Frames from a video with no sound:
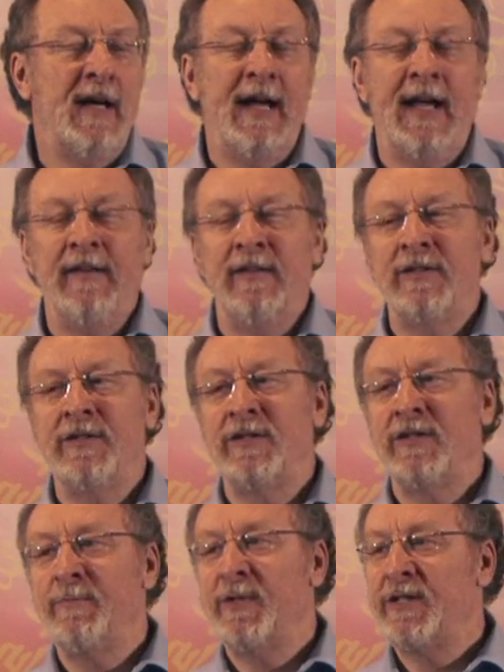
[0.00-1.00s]
And this
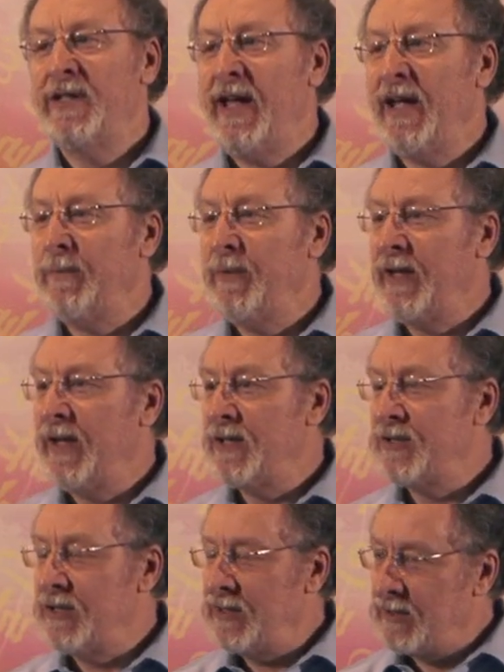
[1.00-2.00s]
is a mistake
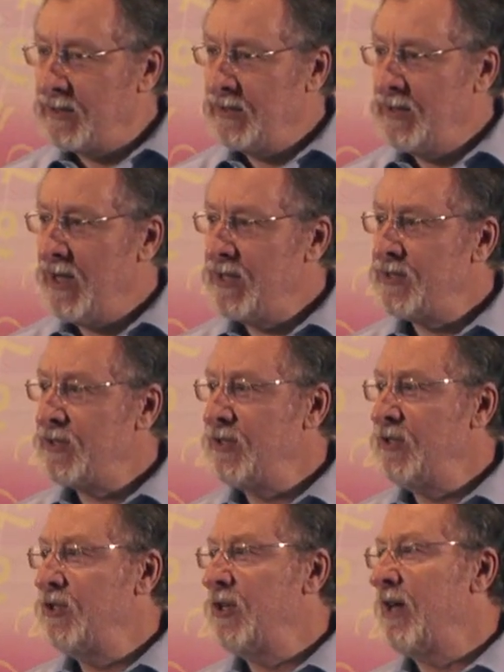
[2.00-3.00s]
because it does
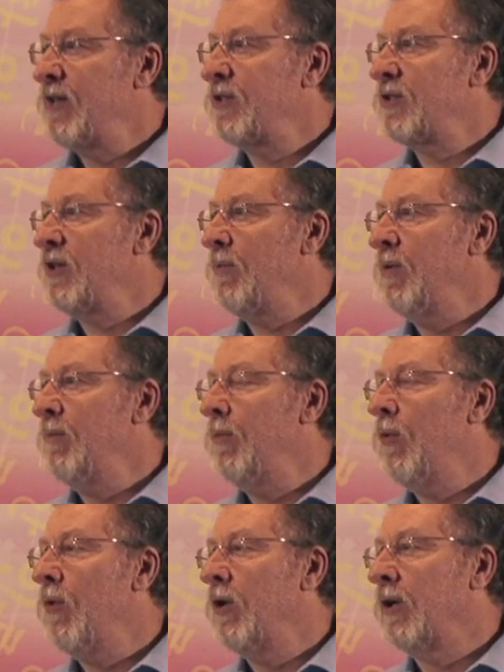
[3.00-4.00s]
suggest some
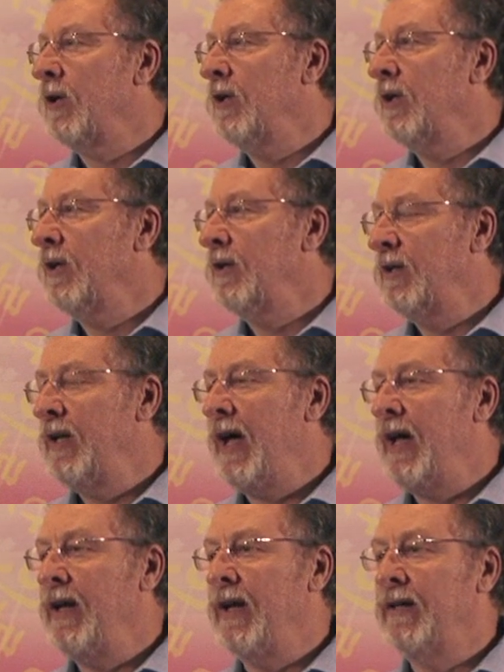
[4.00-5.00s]
important
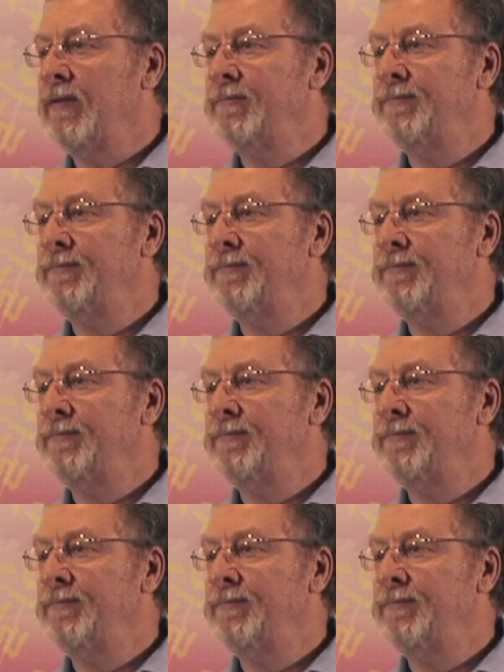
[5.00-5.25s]
data.